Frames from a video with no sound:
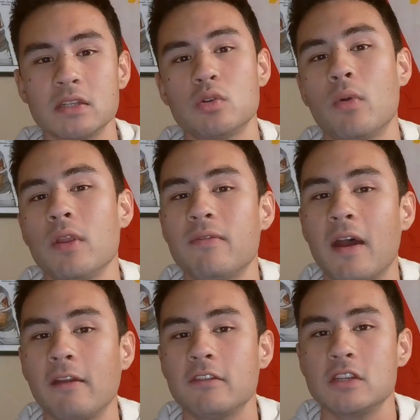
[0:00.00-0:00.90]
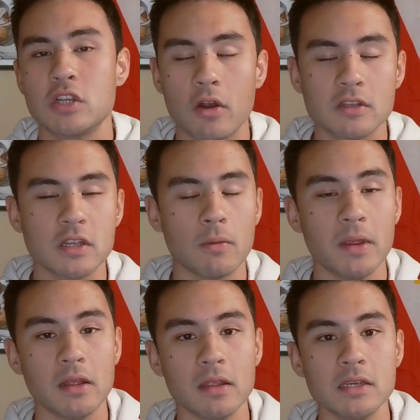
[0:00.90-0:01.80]
25 starts in the
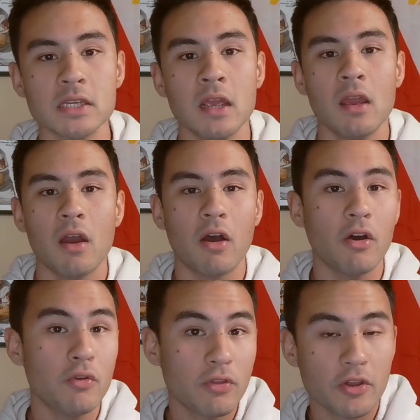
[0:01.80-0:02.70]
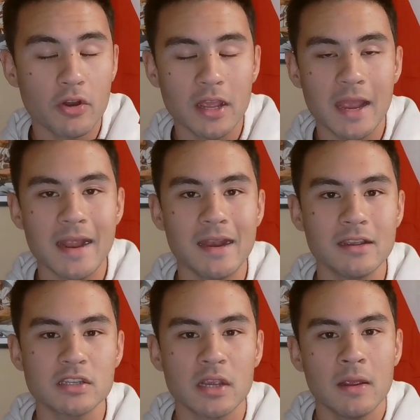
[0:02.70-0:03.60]
big leagues, 138
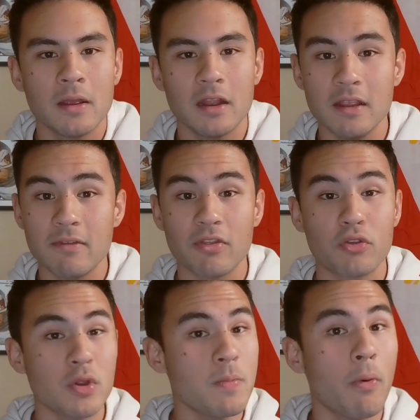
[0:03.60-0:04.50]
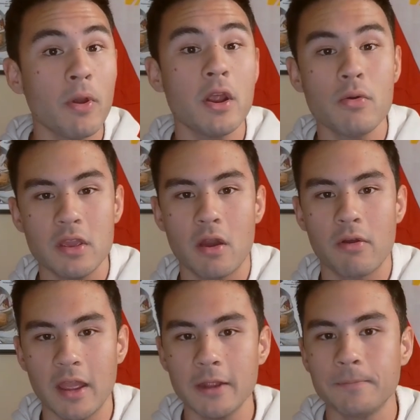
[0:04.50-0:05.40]
innings, an even 3.0
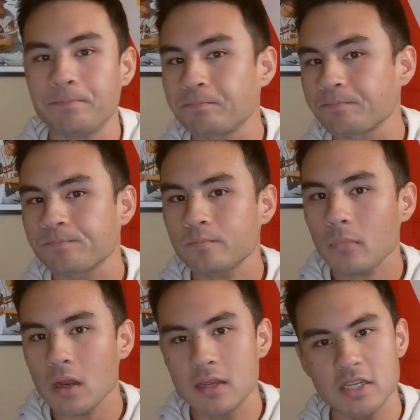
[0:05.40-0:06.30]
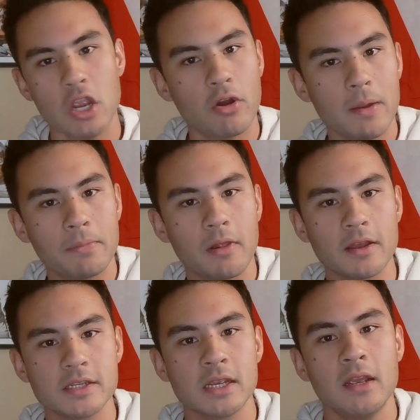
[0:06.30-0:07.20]
ERA. His ERA
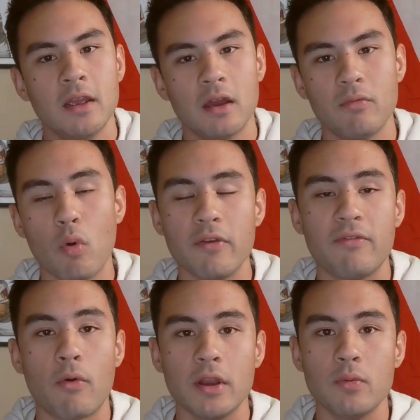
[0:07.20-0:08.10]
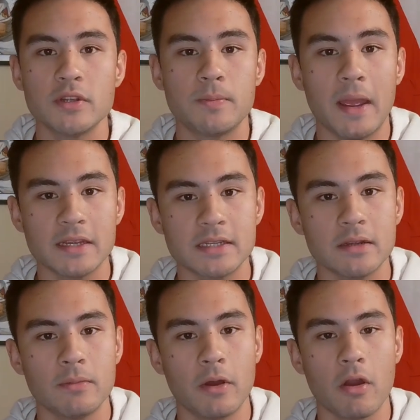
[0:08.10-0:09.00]
plus of 140 was best
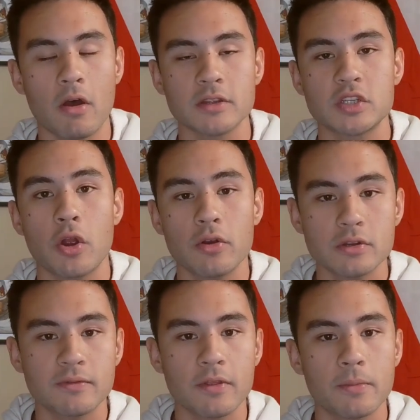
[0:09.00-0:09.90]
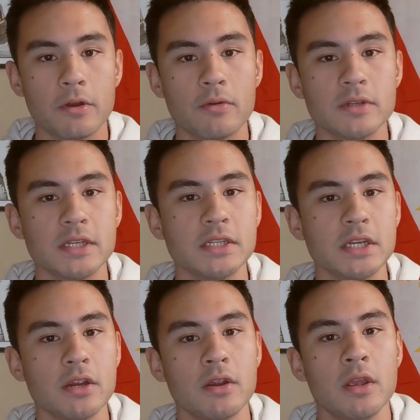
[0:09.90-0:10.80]
among all starters for the Brewers this
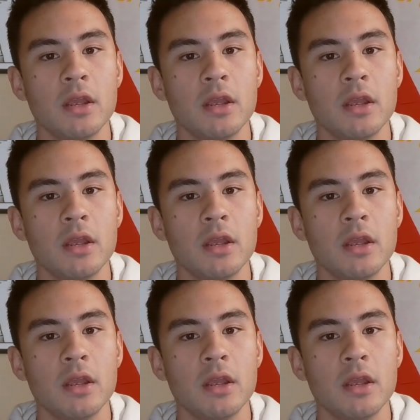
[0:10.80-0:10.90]
year.